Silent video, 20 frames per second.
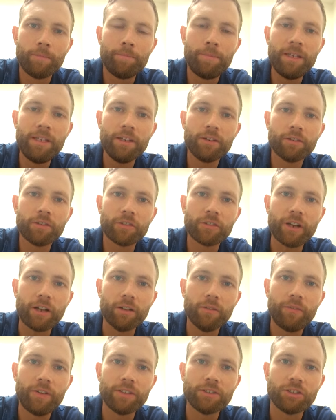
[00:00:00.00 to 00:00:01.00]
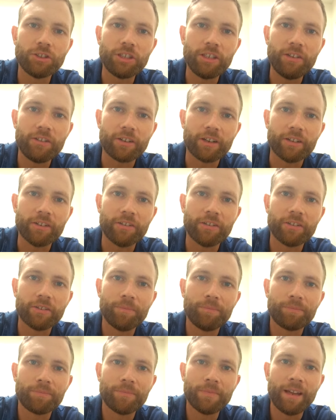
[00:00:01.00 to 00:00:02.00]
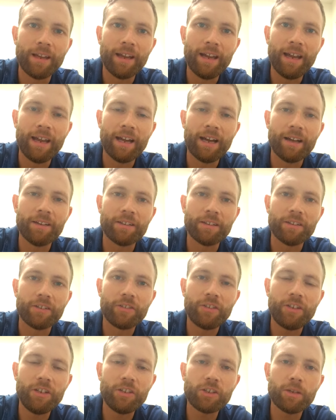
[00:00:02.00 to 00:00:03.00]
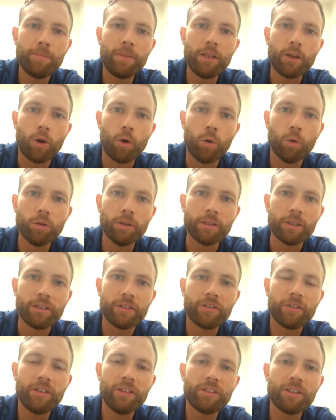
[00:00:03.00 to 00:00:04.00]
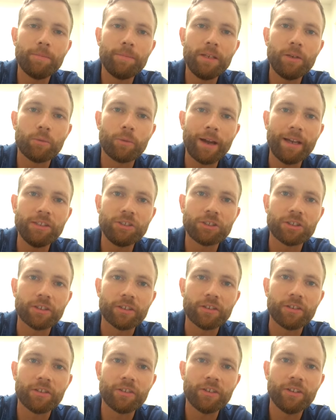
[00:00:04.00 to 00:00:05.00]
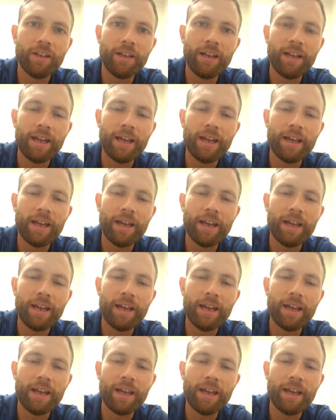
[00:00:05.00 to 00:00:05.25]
Be yourself in Jesus, and seek to be holy, seek to be righteous,